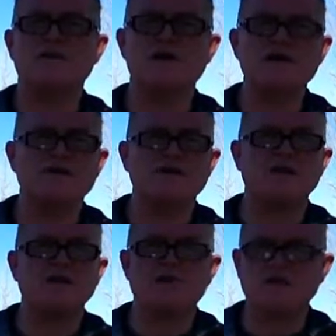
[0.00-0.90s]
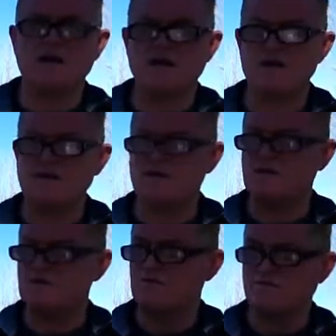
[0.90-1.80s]
basically because
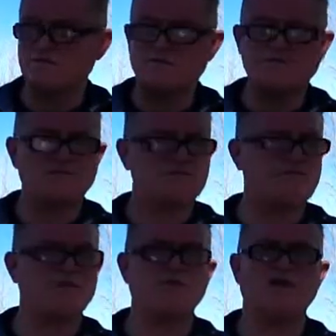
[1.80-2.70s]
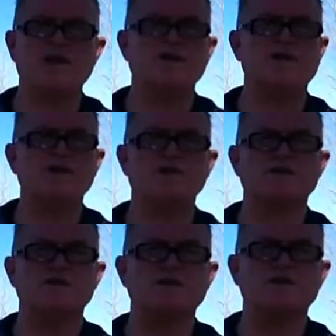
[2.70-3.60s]
for political
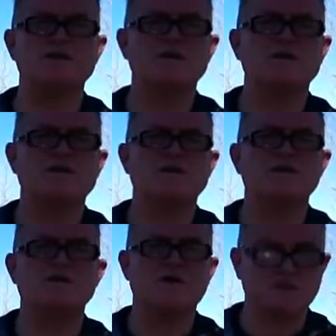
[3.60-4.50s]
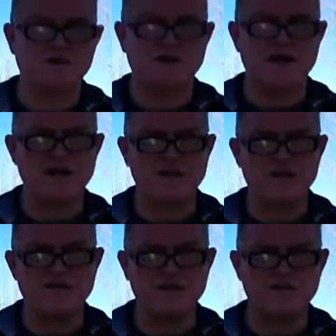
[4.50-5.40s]
reasons. There's no
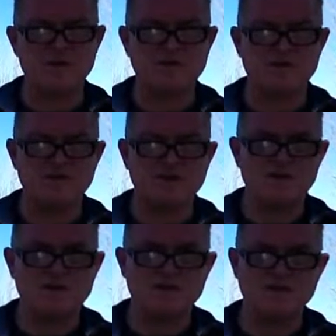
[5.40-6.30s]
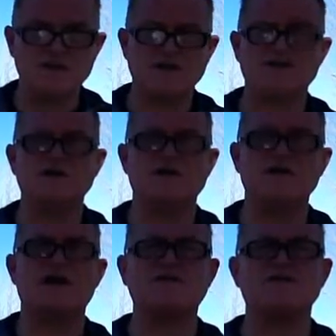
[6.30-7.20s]
scientific reason to stick to a
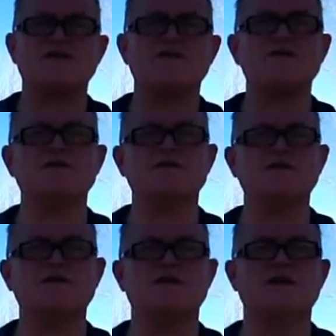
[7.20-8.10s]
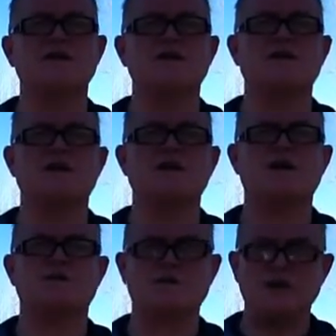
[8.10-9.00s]
nonsense notion.
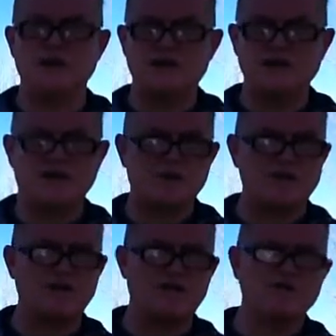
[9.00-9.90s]
And the political